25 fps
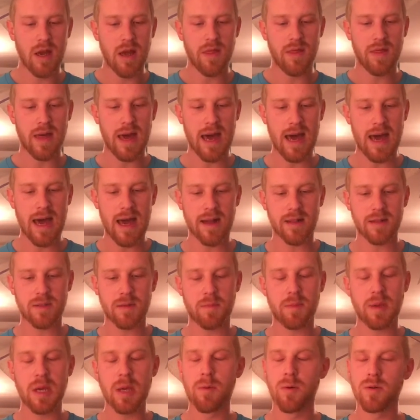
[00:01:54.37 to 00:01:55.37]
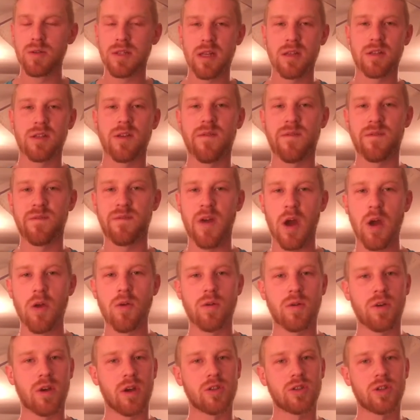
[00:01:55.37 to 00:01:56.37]
that people tend to
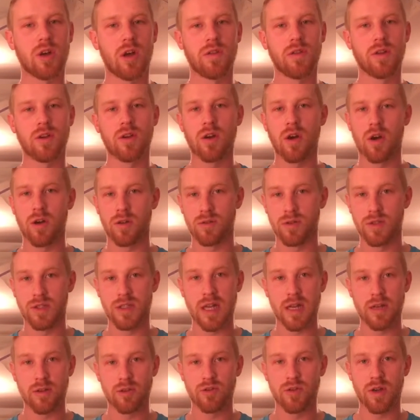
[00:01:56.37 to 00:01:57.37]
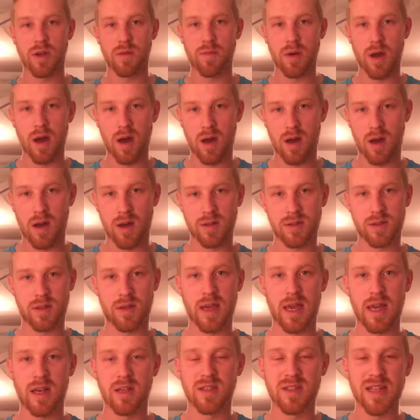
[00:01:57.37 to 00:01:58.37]
focus on the concentric part,
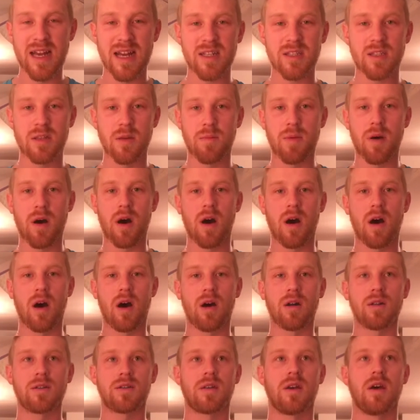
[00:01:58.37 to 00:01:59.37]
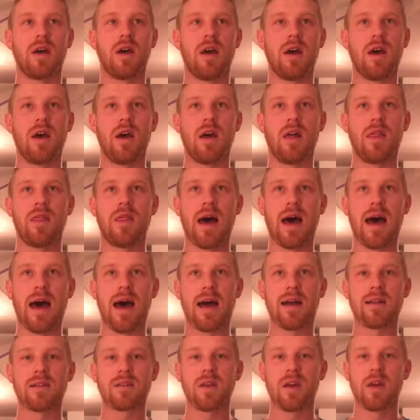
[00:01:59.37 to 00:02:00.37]
okay? Because that's the part
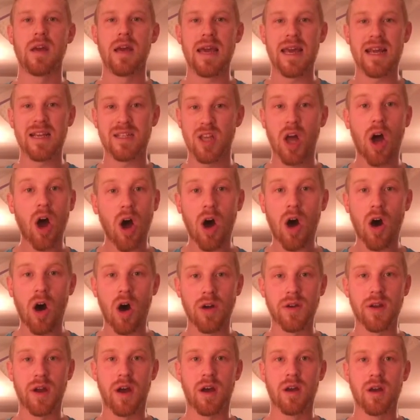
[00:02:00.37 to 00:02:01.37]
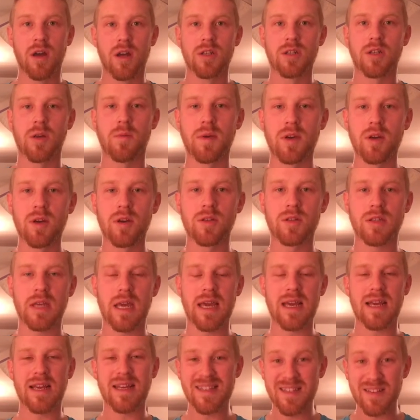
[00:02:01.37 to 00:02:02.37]
that is harder. So because
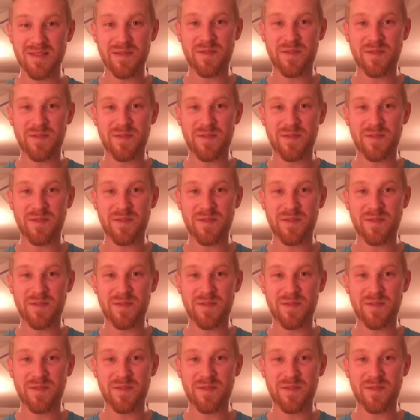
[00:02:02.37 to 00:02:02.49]
it